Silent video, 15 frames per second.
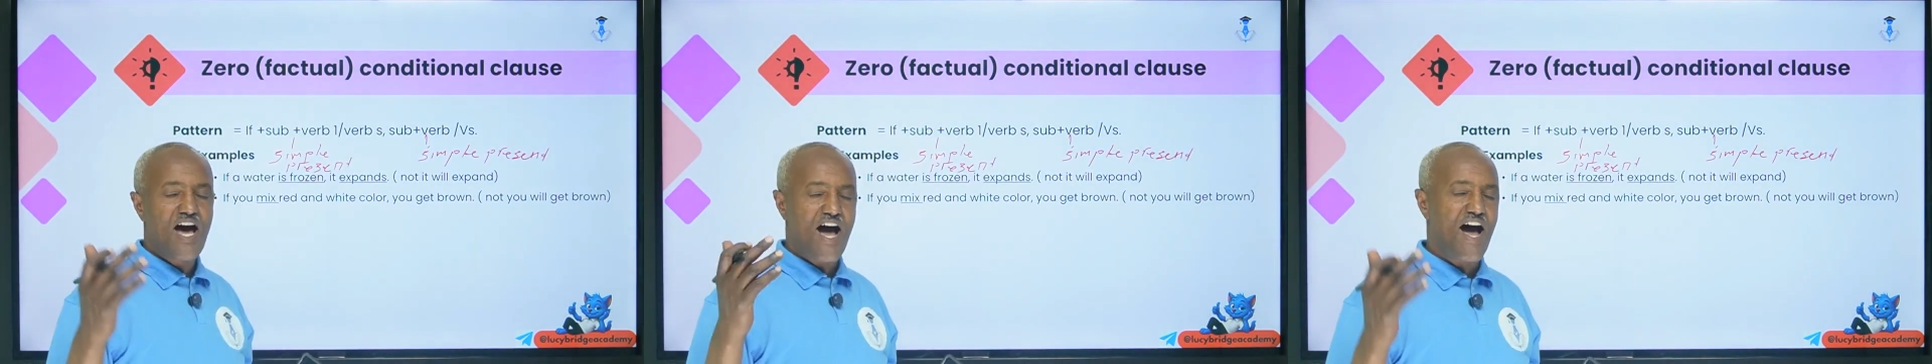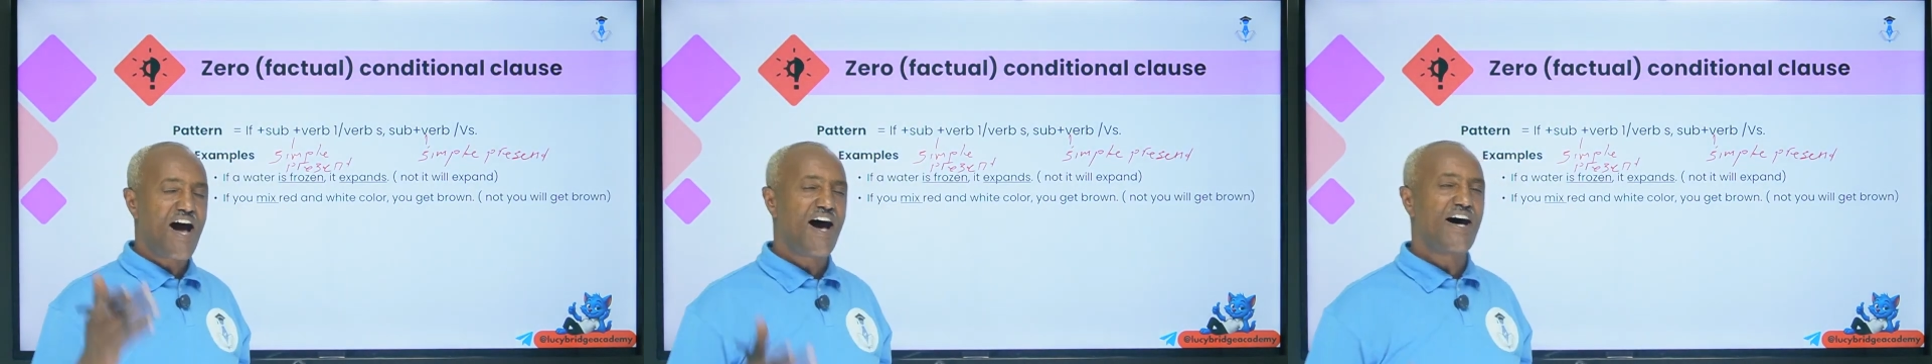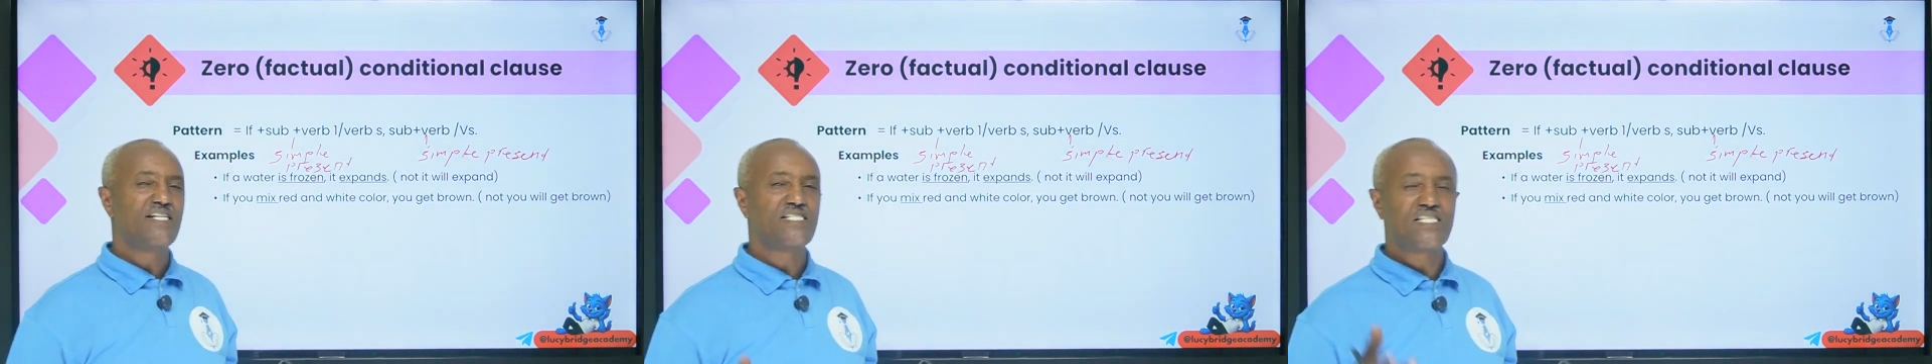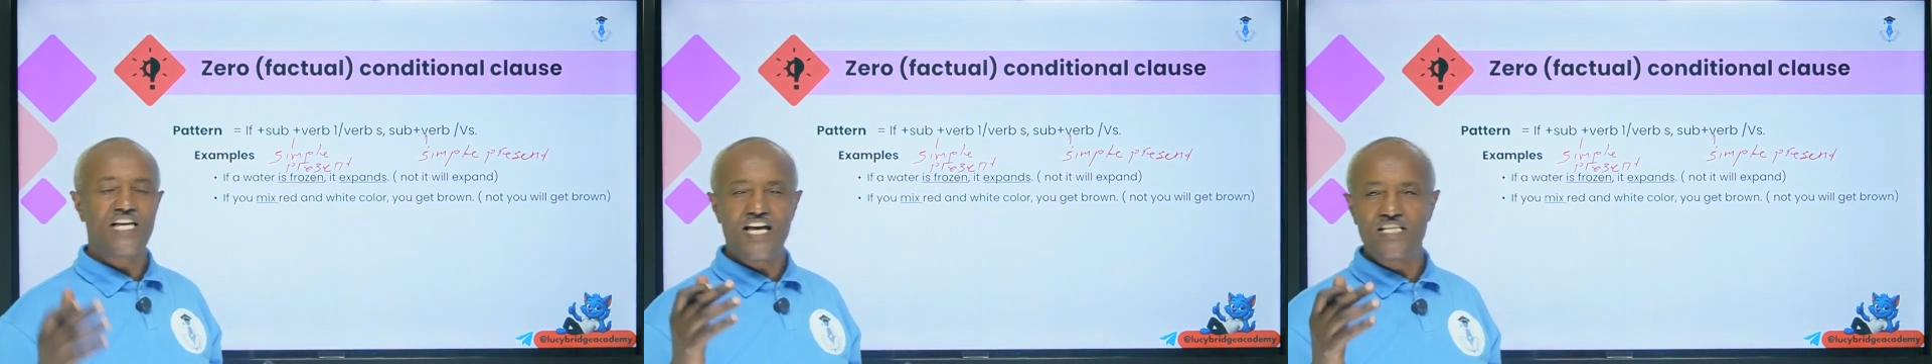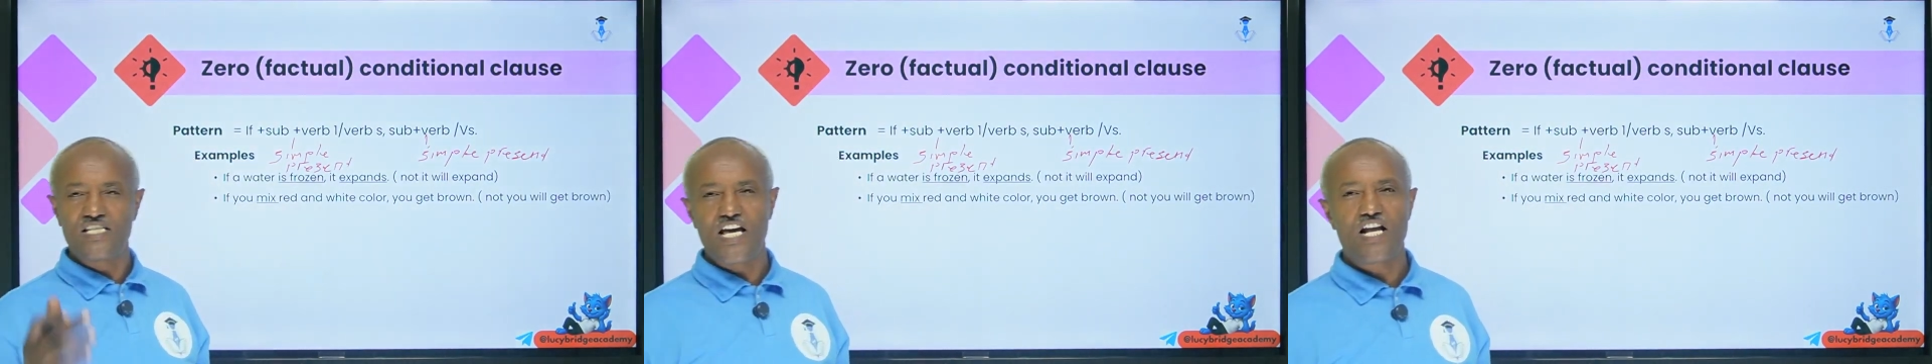as
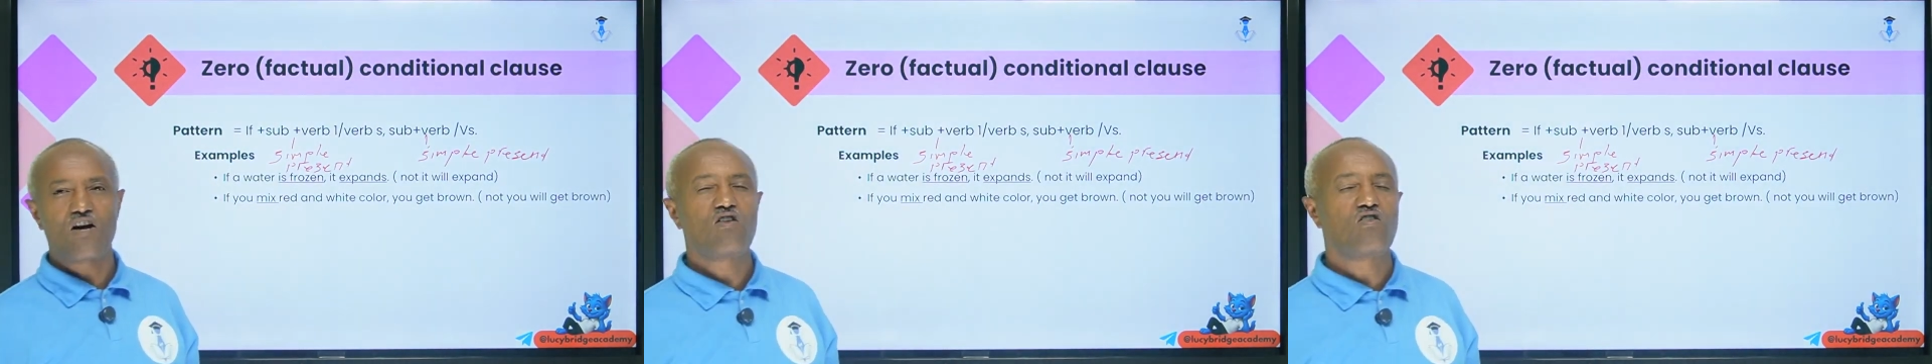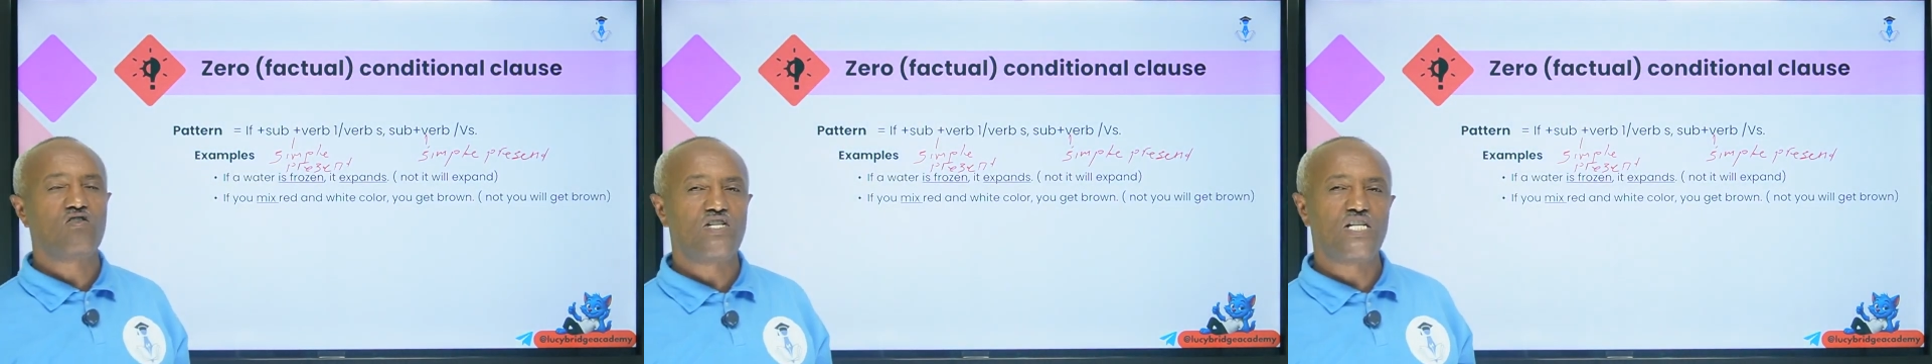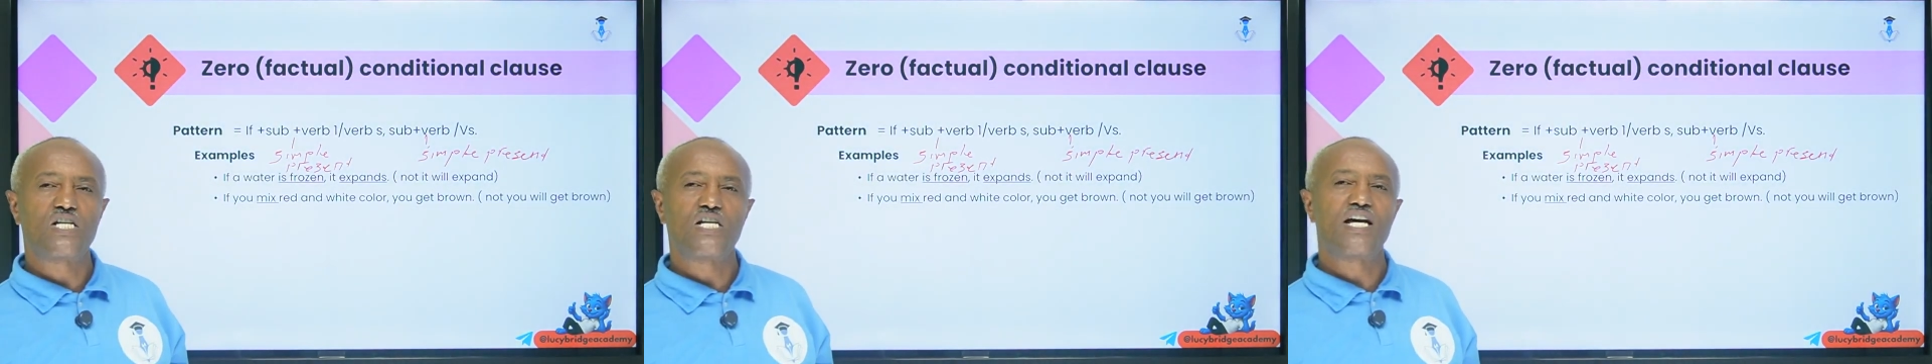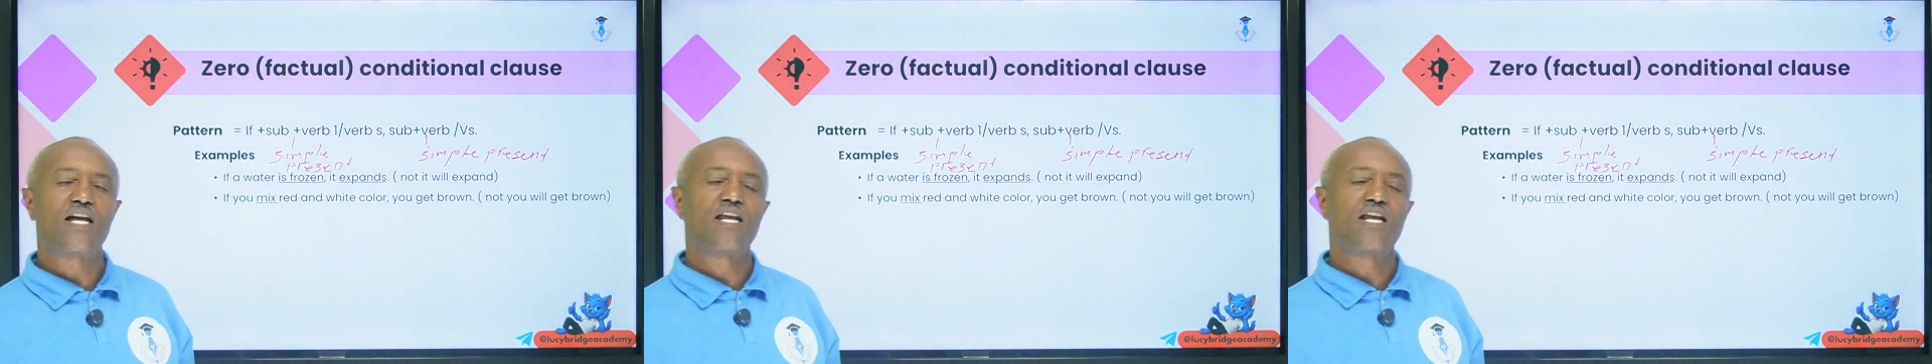a zero conditional